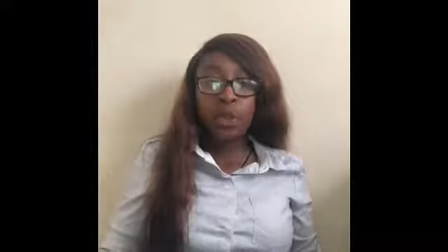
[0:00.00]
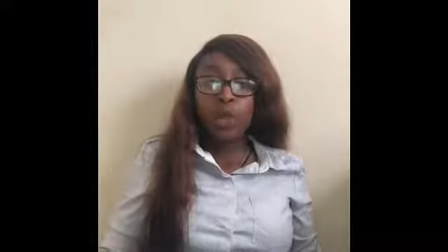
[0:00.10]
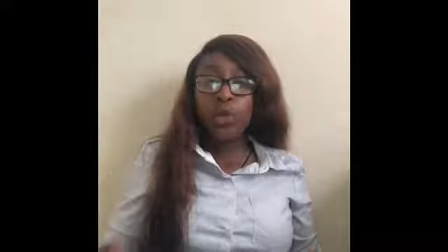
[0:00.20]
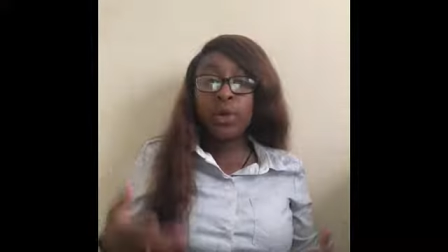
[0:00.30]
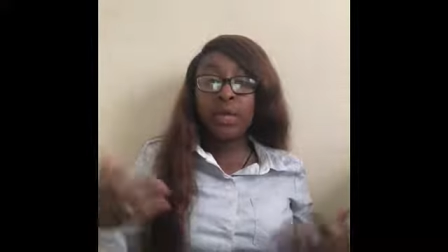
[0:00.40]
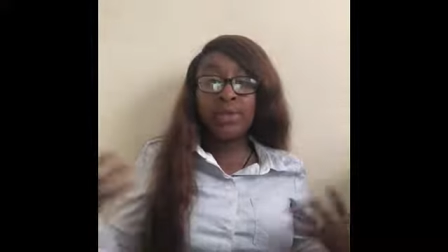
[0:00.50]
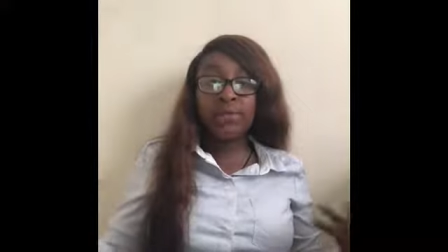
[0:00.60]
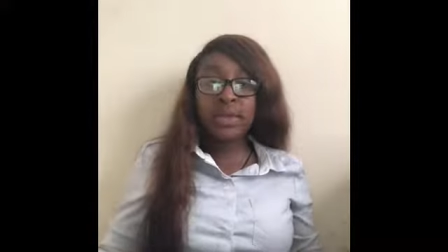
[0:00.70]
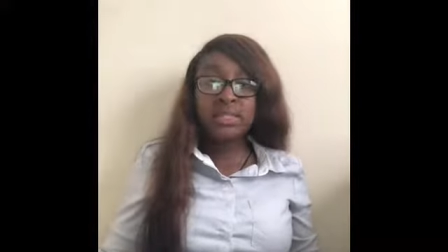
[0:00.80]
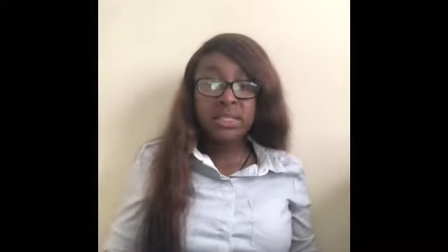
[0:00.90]
you can
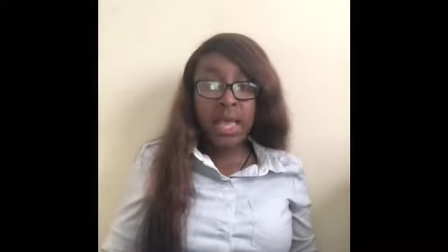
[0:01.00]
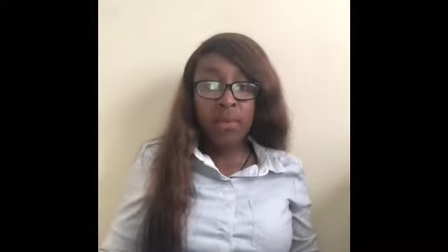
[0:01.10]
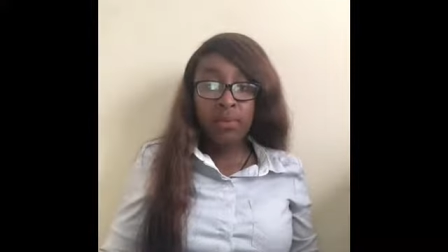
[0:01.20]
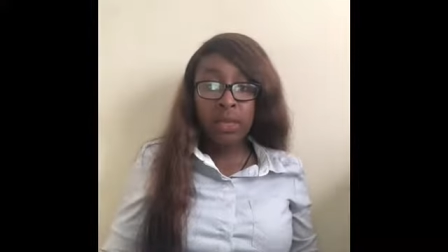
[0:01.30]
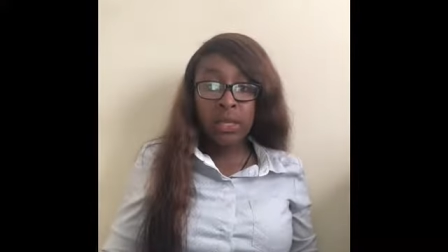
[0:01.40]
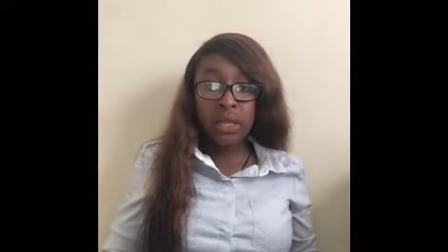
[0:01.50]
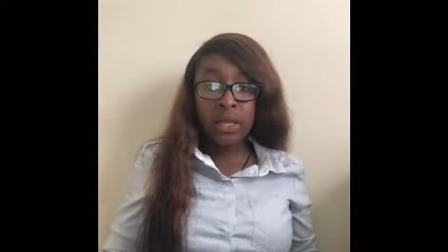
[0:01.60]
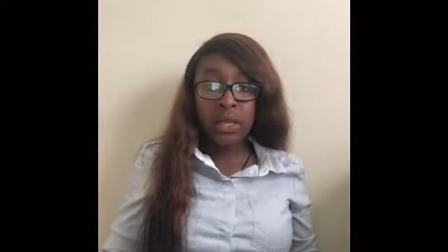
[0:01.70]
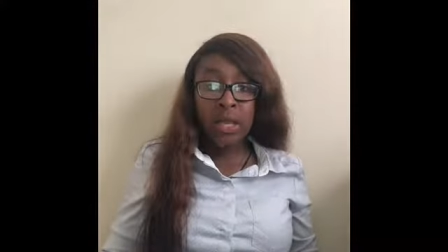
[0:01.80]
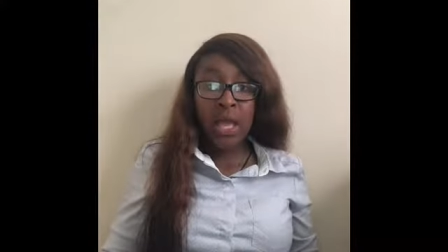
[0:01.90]
invest that
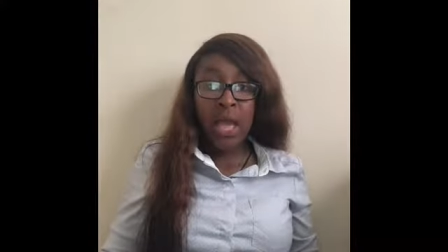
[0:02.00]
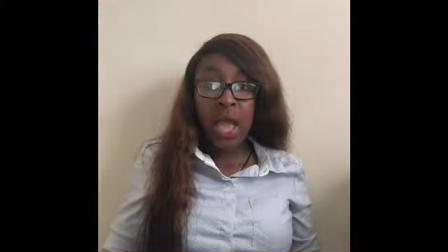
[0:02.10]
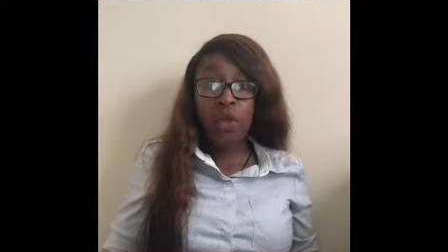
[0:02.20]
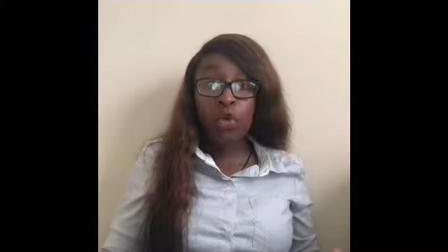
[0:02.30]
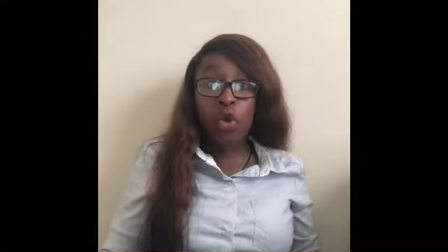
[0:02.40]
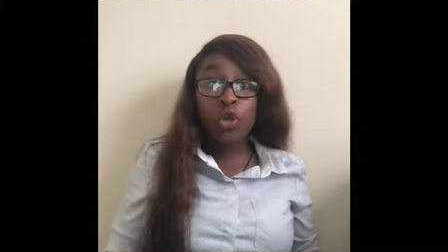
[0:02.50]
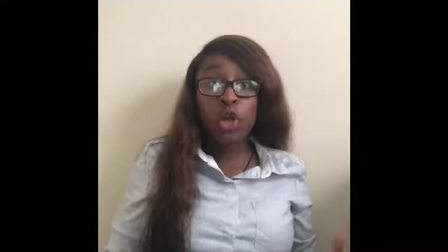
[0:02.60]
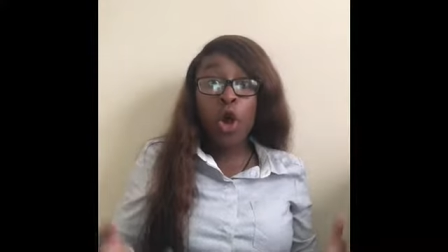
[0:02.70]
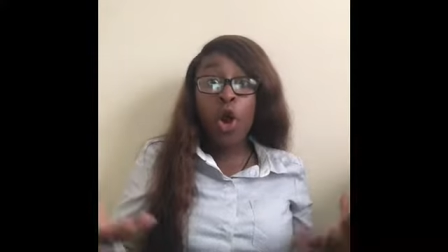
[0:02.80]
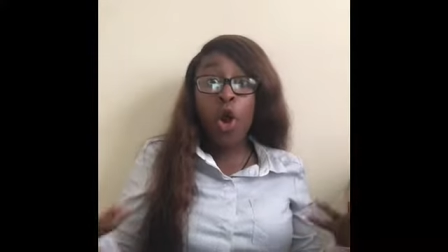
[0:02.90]
money and grow
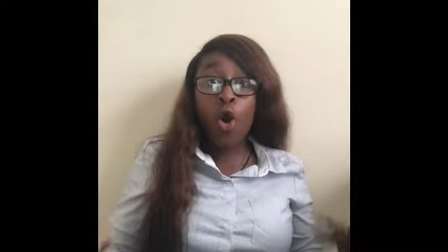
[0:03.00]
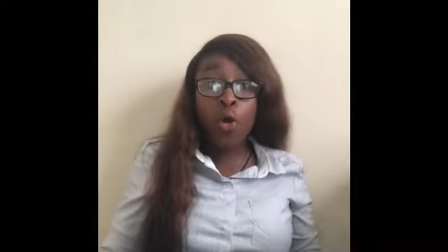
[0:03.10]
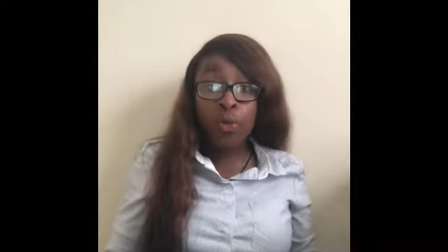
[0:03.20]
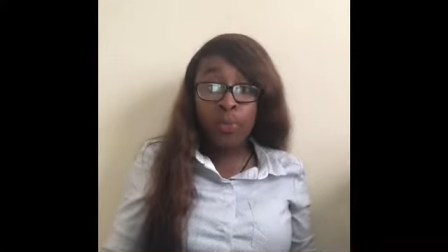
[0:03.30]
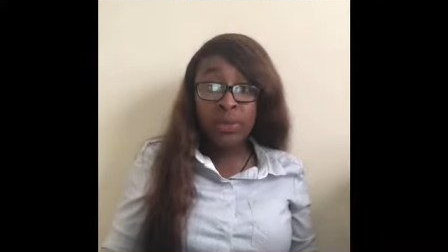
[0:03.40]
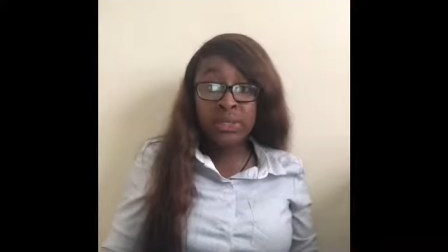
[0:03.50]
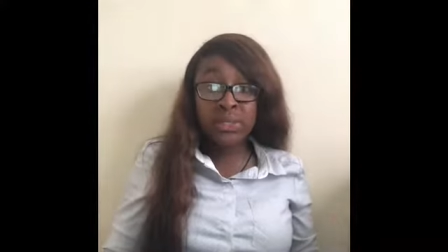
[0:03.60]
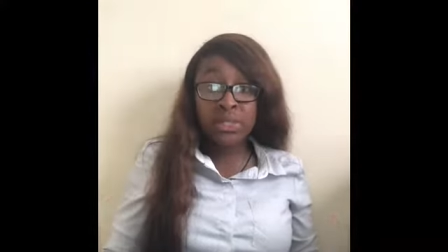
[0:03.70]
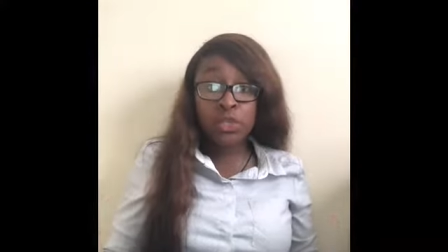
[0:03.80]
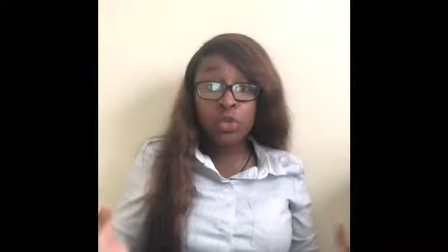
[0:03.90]
your own
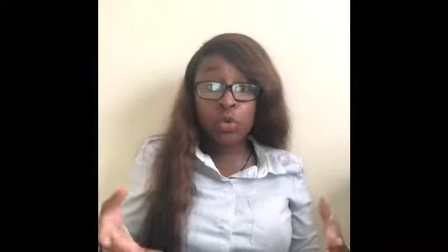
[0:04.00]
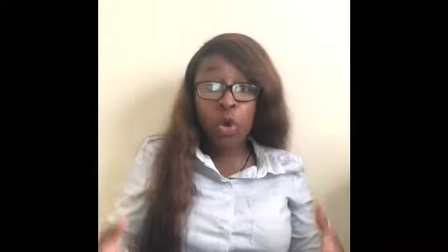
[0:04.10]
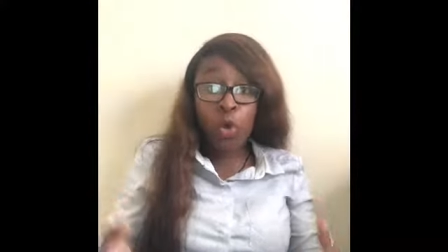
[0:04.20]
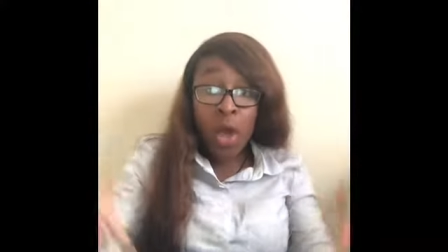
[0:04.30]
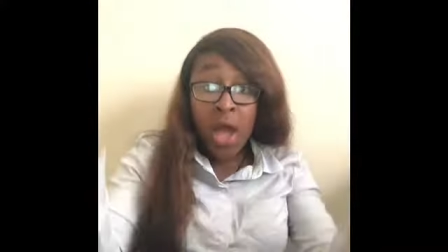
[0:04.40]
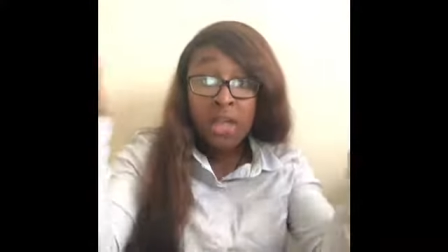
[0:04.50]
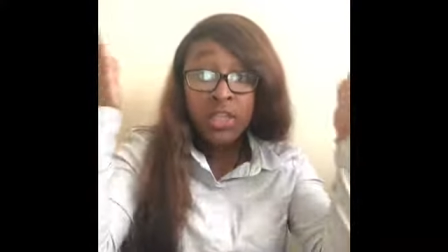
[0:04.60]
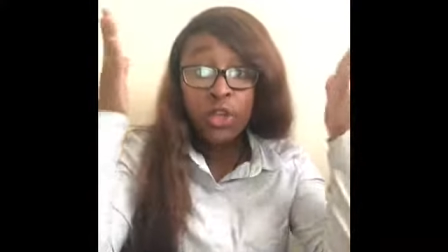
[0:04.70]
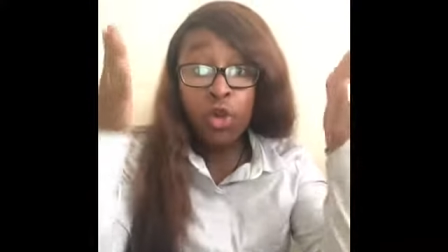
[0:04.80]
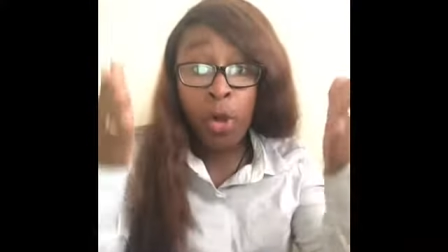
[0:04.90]
business, grow
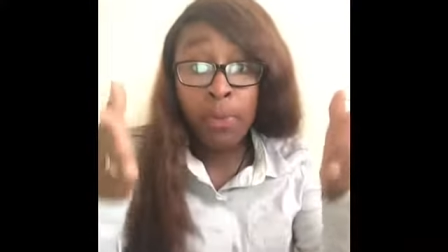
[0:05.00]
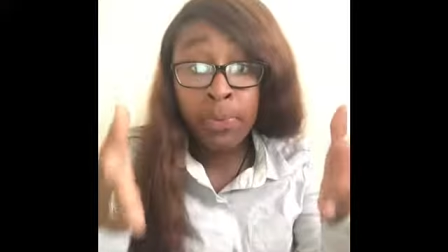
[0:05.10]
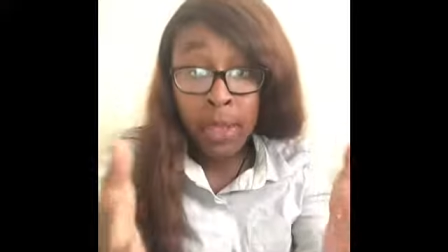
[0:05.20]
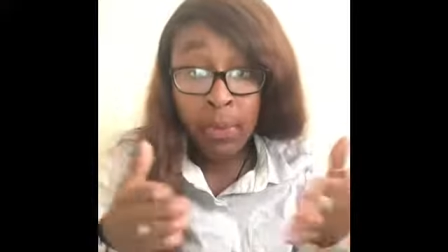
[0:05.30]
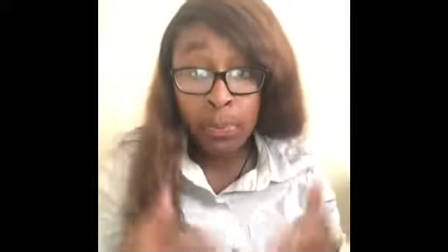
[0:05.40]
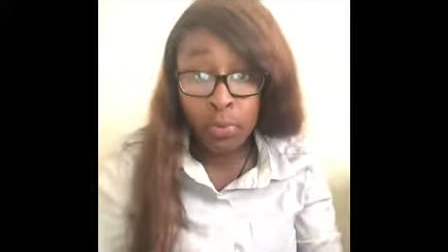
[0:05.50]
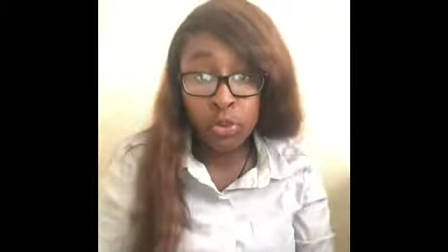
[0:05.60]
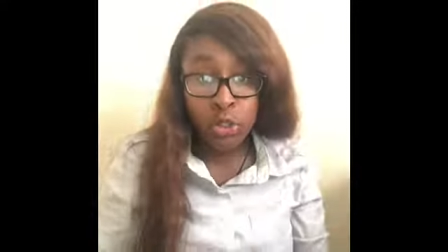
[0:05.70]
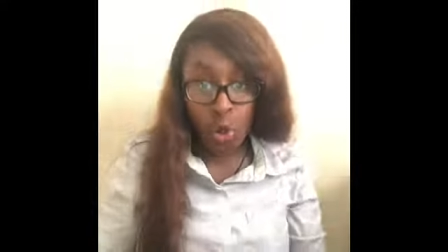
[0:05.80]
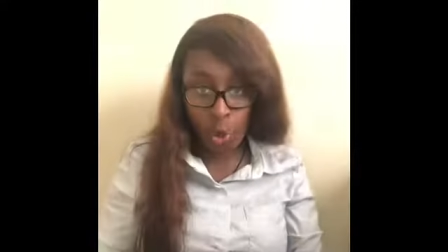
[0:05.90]
your
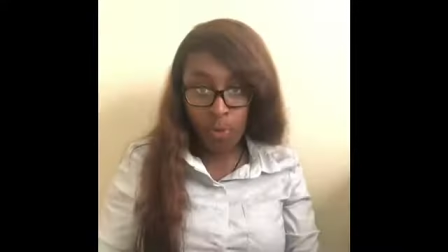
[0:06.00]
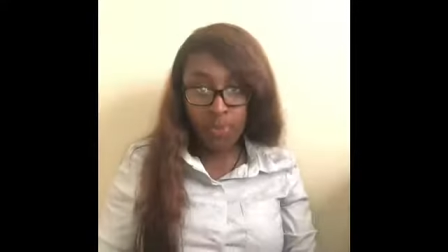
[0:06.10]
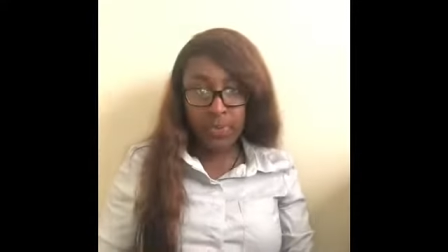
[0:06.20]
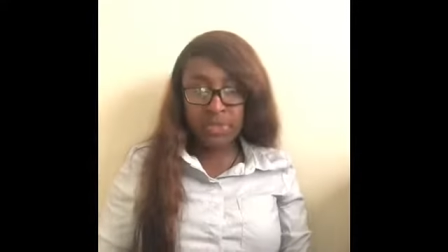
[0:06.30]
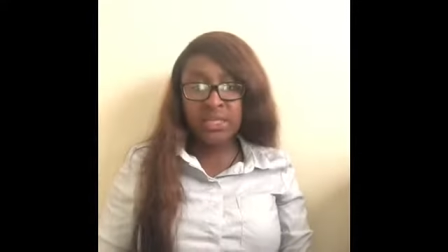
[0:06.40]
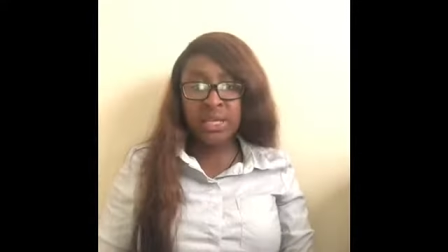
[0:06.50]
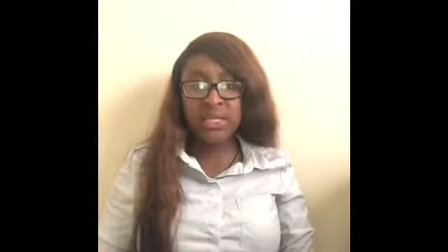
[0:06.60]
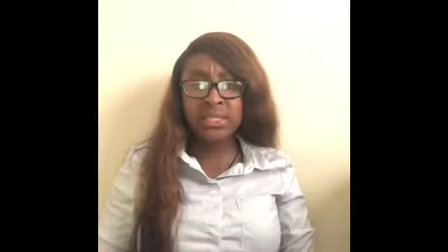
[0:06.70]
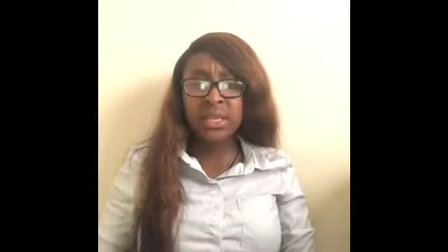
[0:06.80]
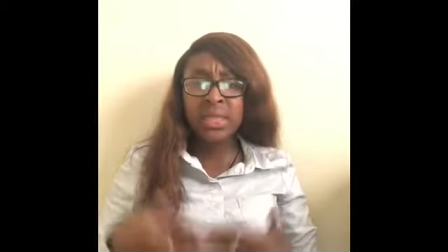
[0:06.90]
people's own
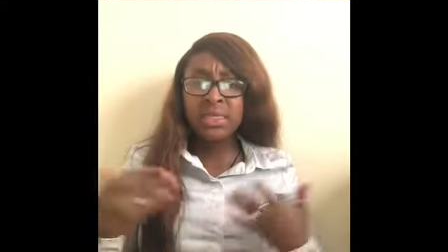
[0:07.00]
business.